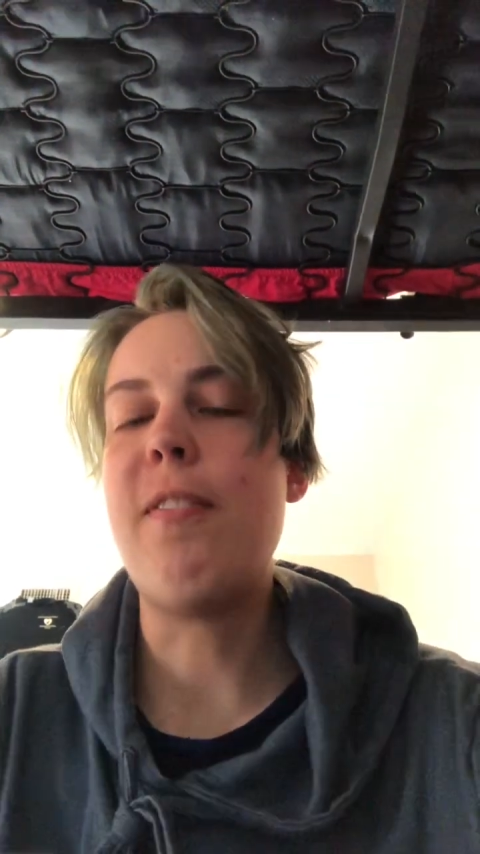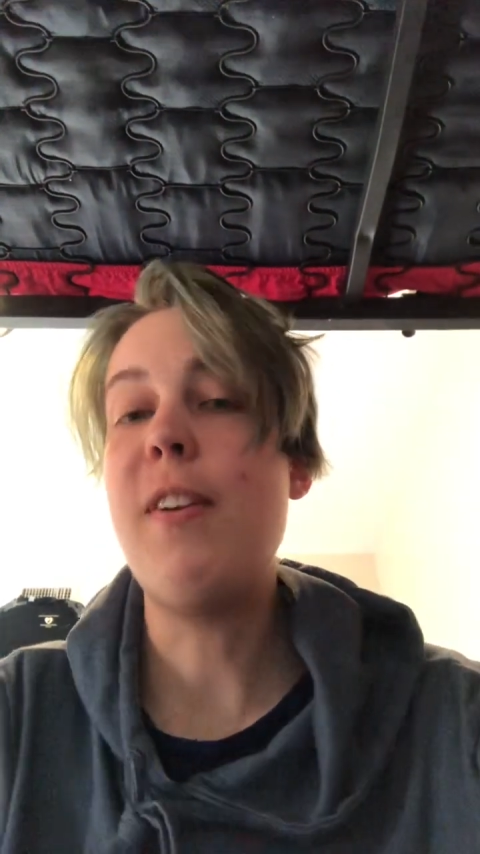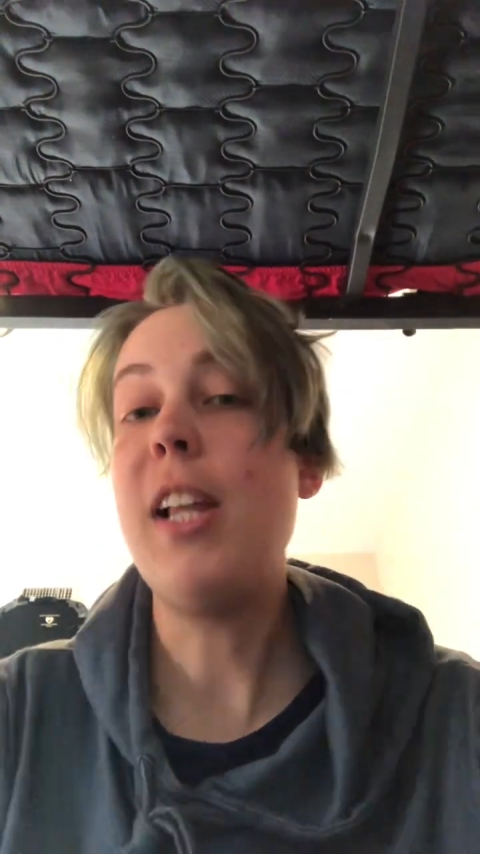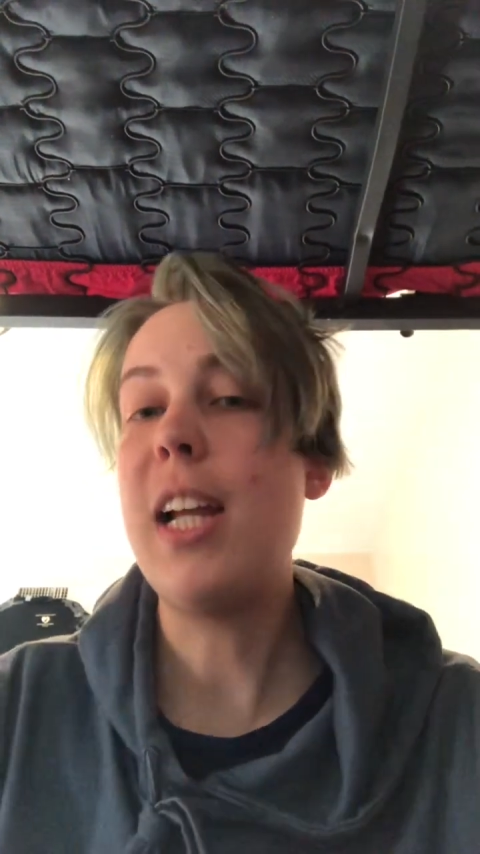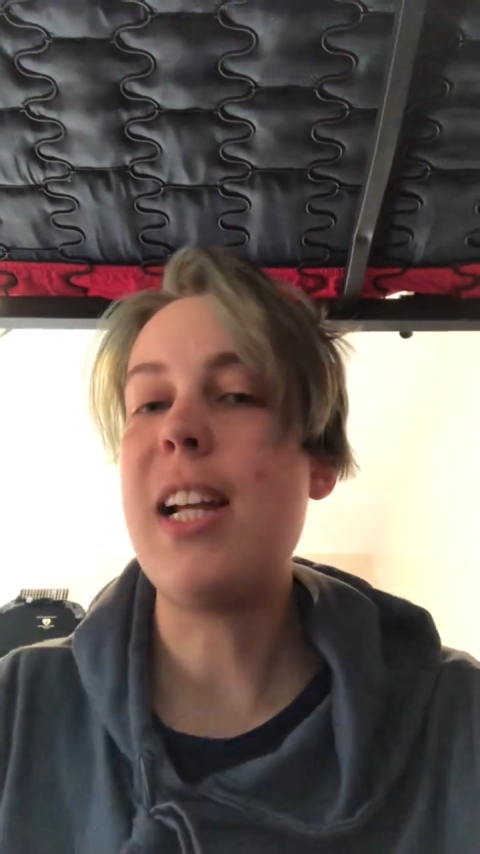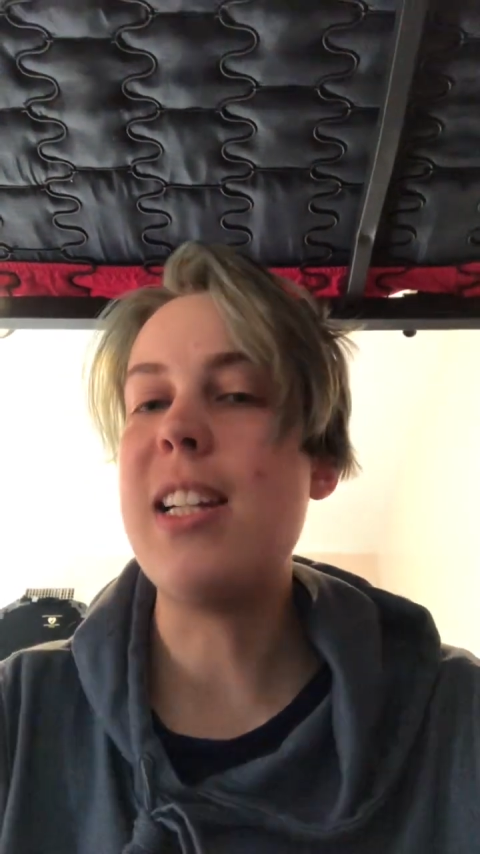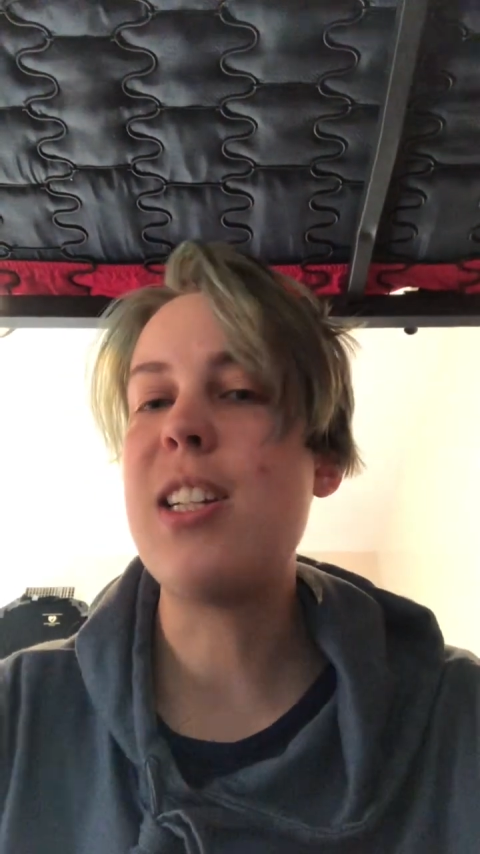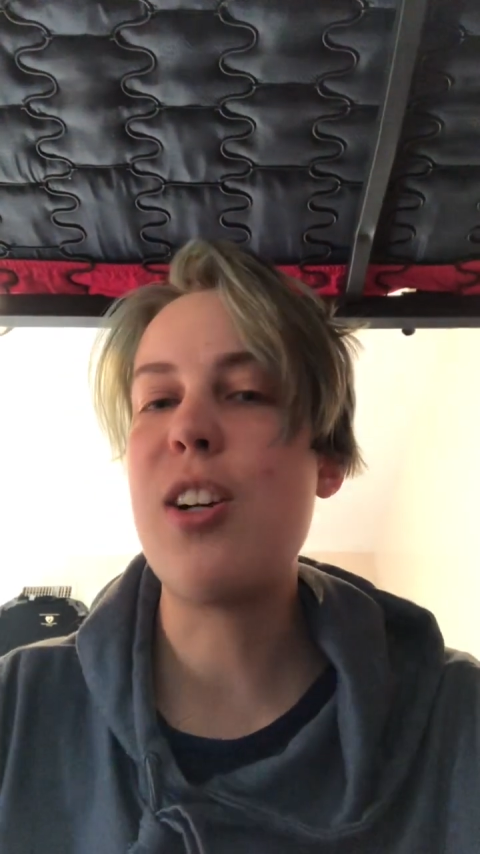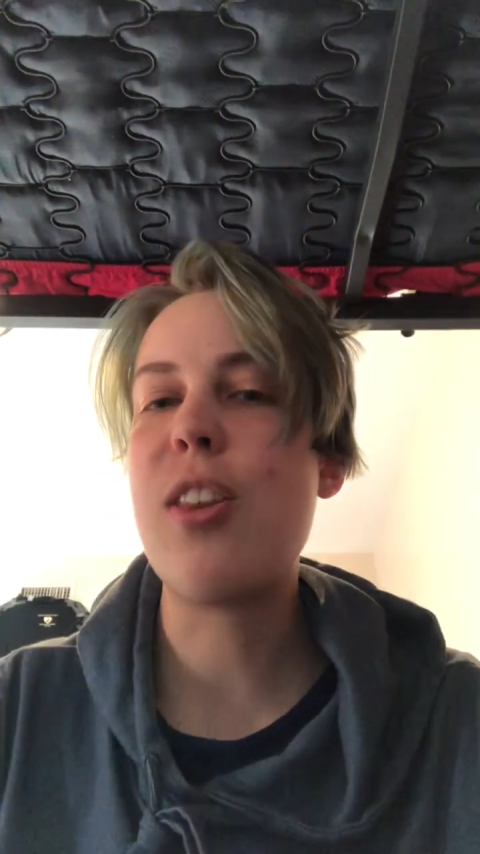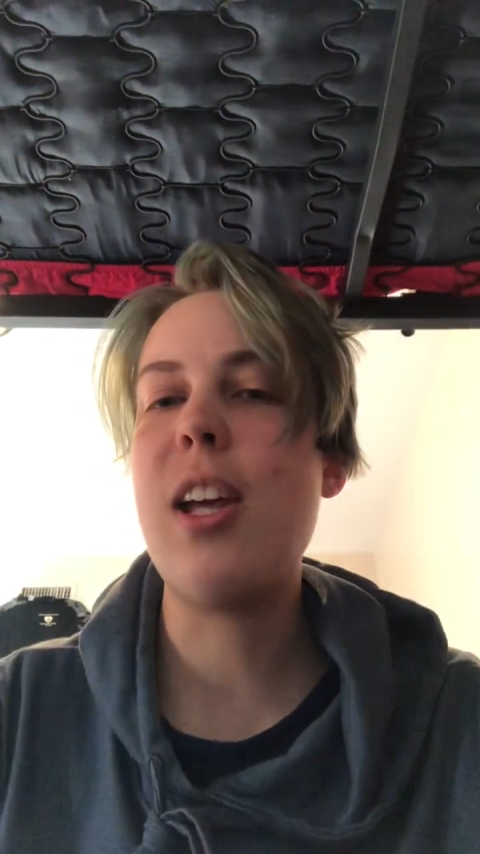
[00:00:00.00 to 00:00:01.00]
feel like
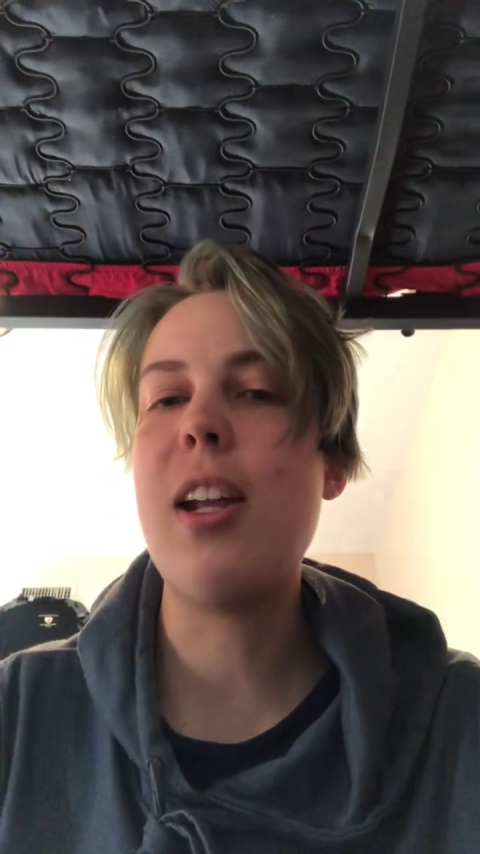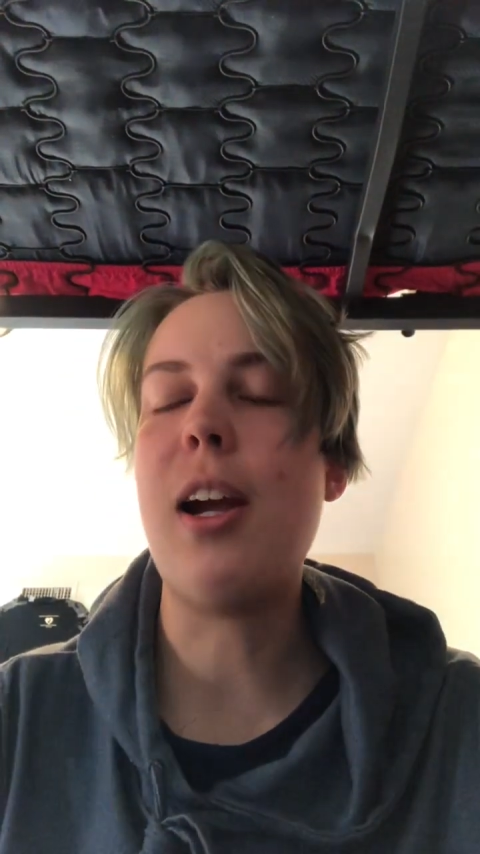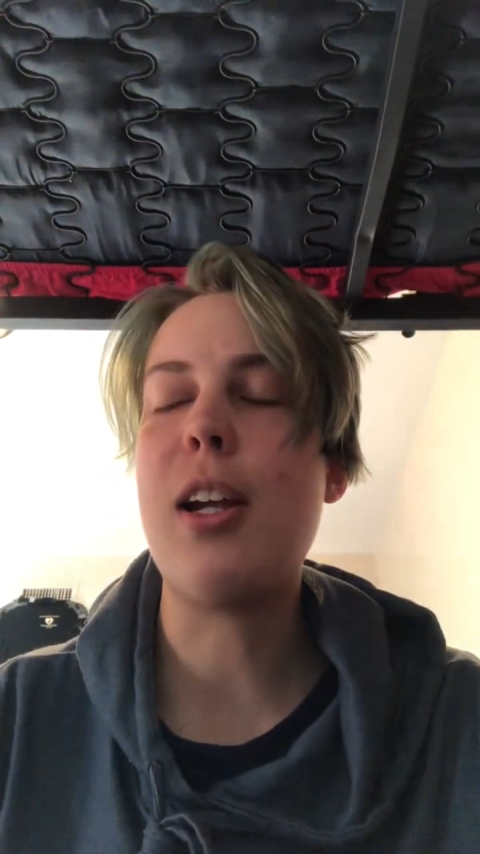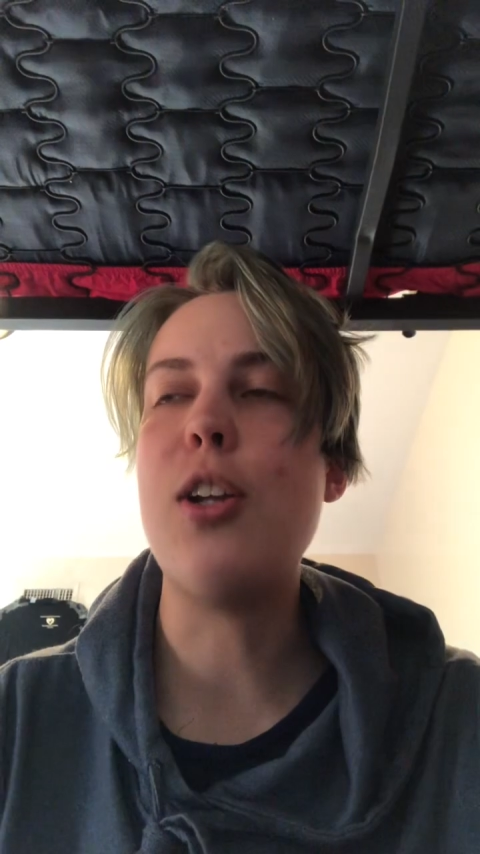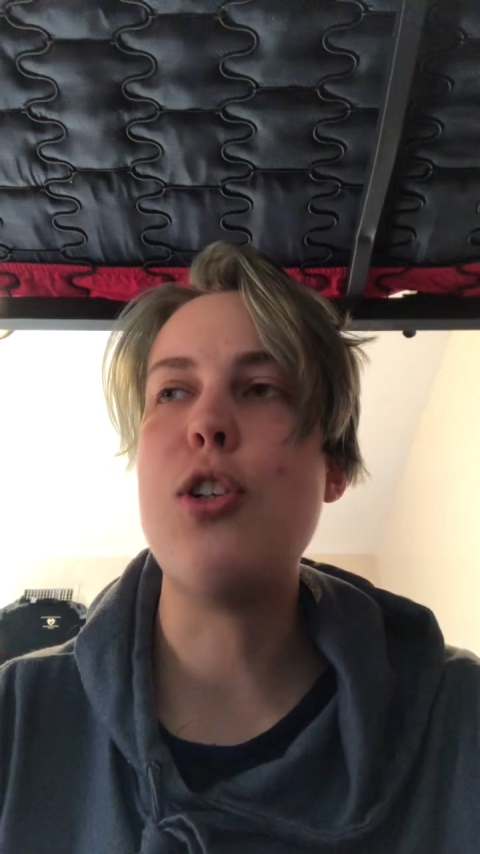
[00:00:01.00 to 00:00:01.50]
until then I can